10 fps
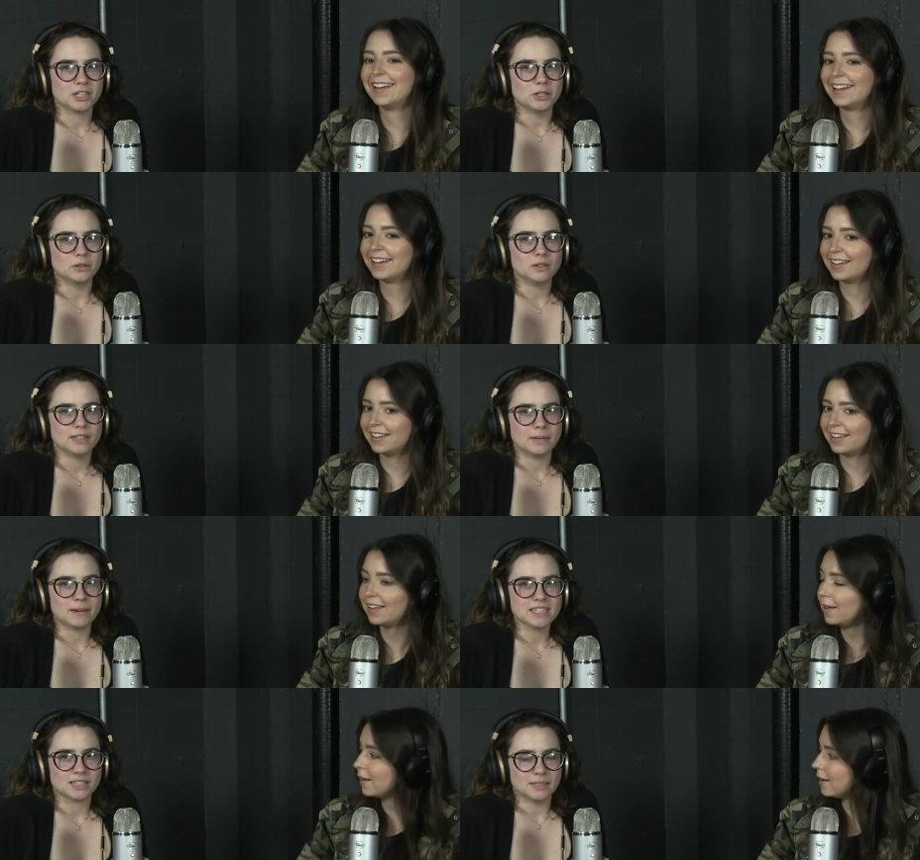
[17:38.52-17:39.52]
Speaker 1: go. Yeah,
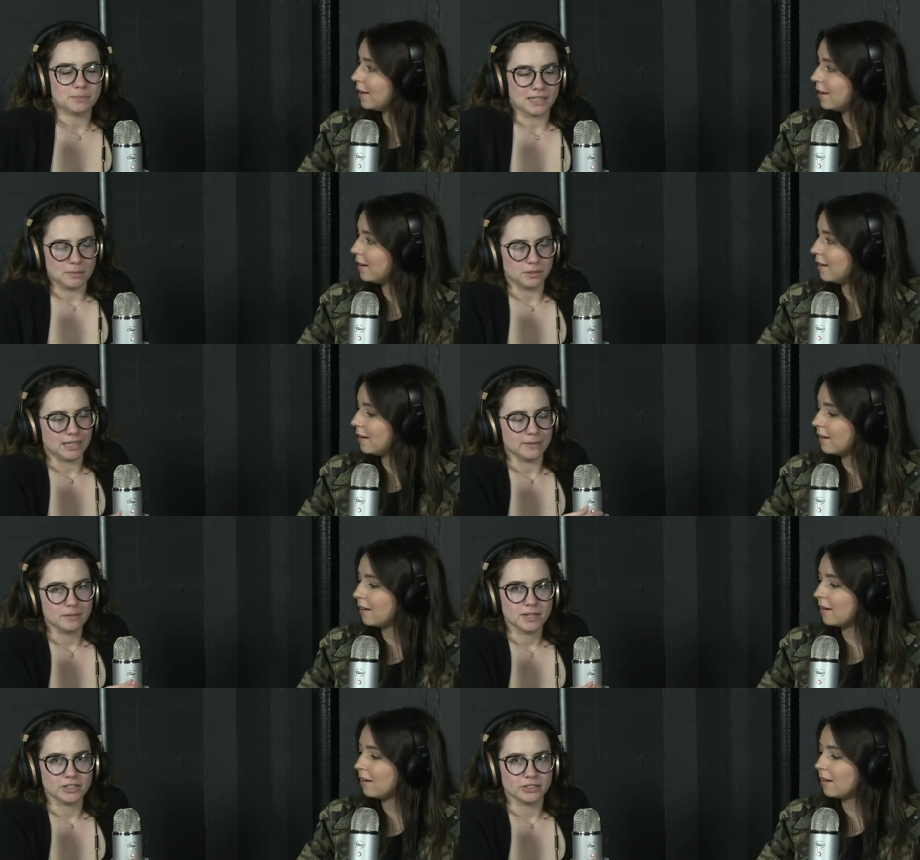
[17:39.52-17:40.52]
mine's clipped a couple times.
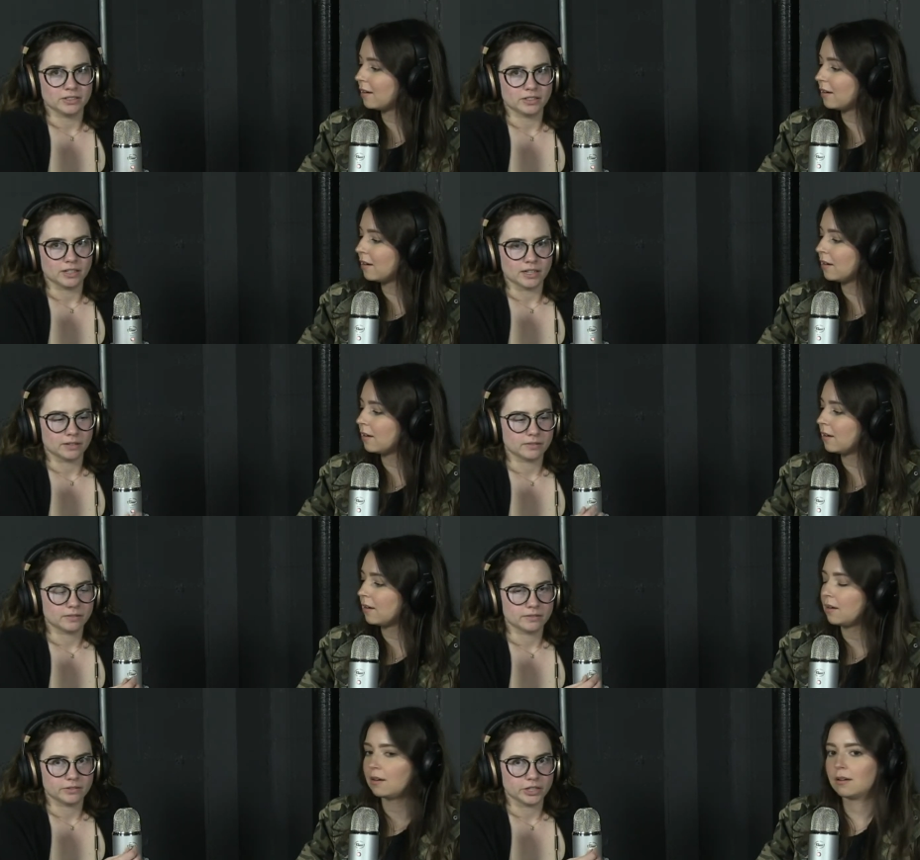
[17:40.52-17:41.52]
Maybe I should turn
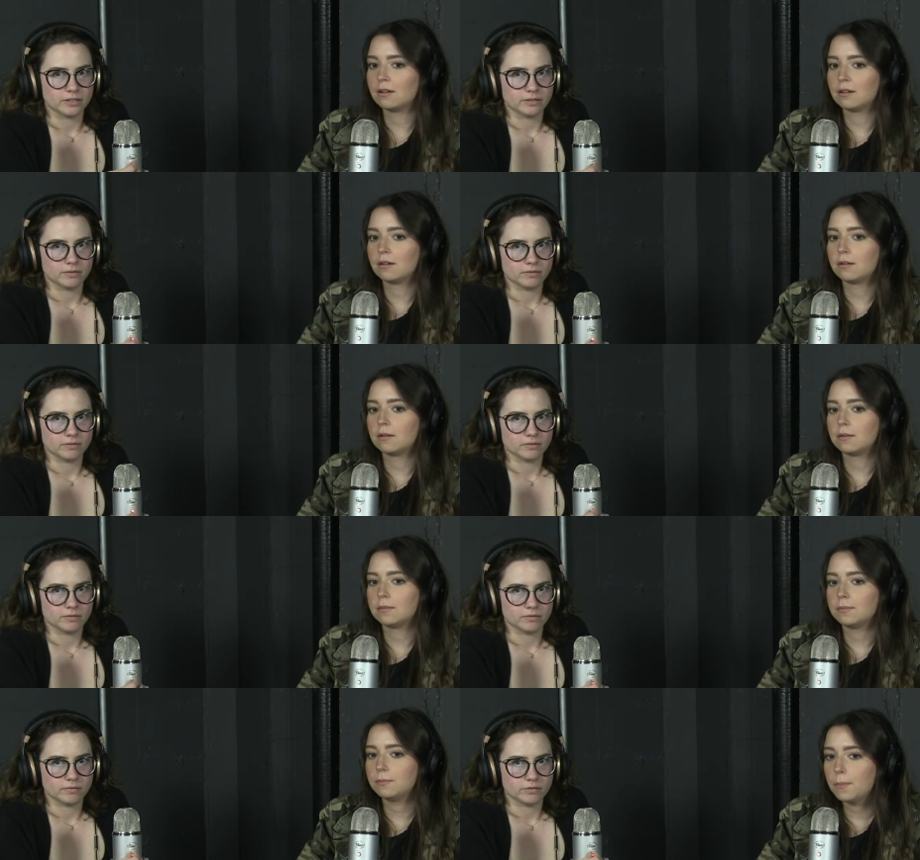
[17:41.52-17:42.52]

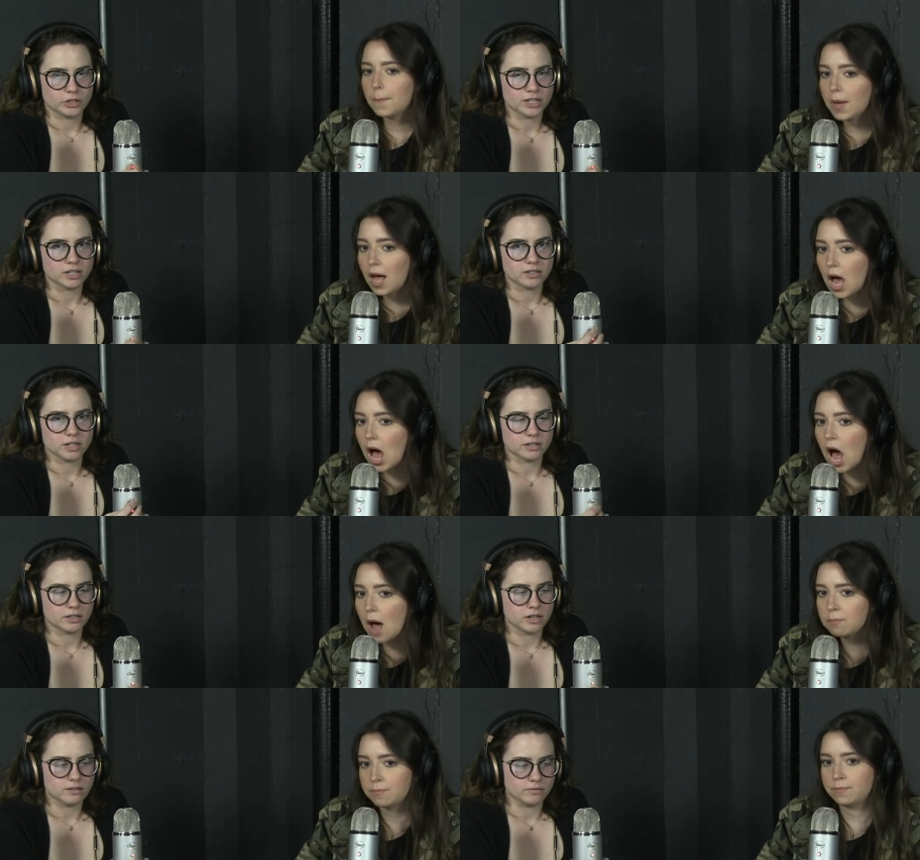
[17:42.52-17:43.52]
it
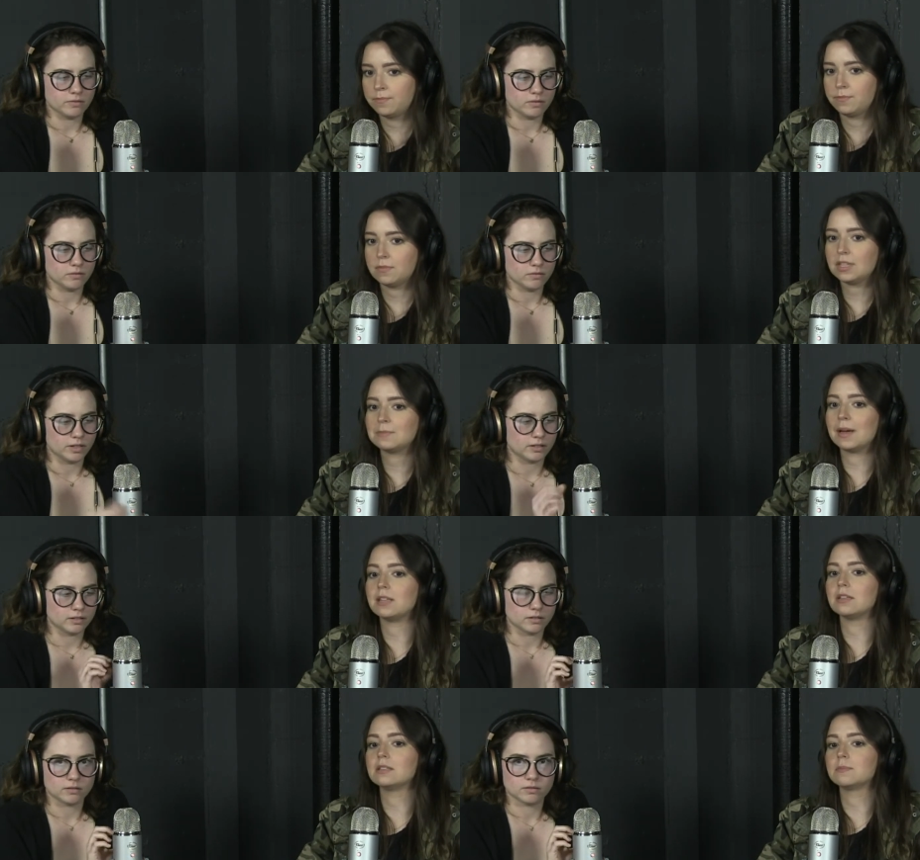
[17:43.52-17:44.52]
down. shit.
Speaker 2: That's
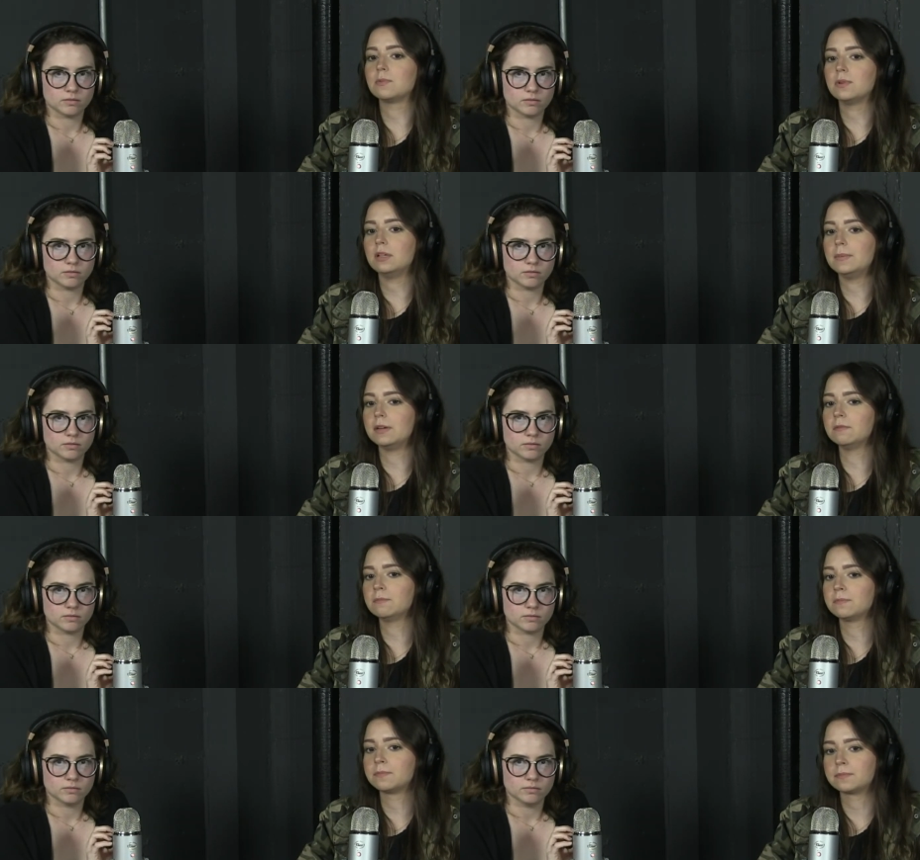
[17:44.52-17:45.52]
mine. That's clipping.
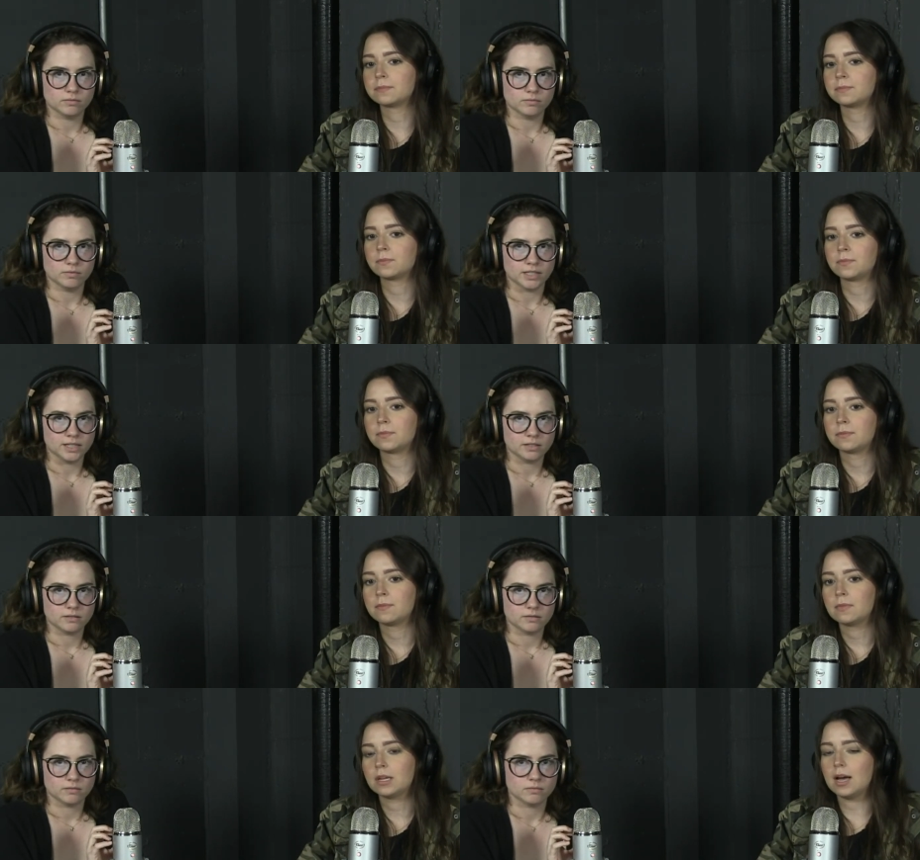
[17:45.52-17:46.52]
Is it?
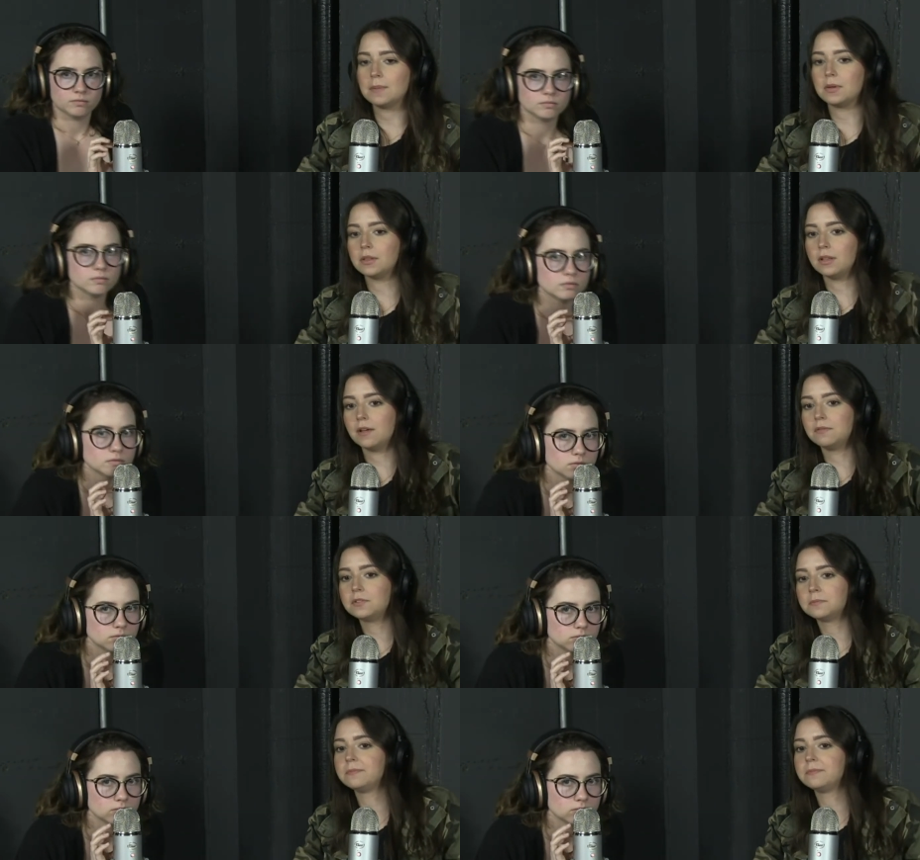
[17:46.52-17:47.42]
I'm on the left.